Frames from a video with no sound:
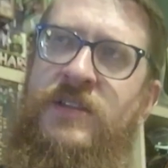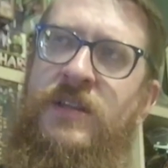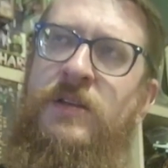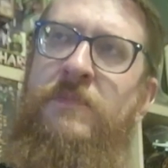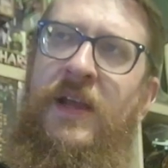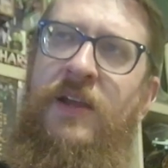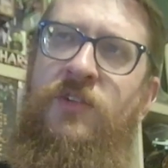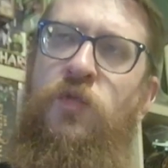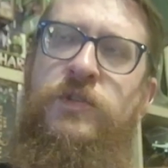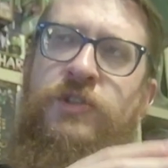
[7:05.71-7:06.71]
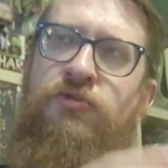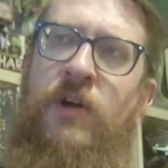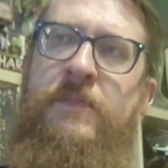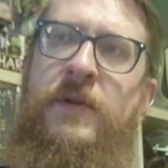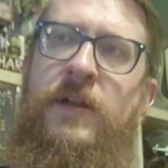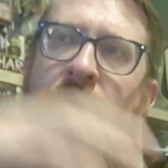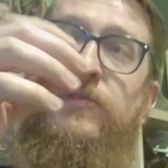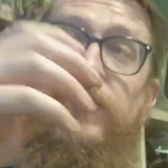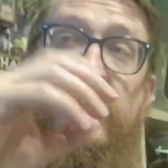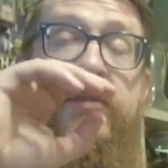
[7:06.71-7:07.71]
the demand was dropping, and so it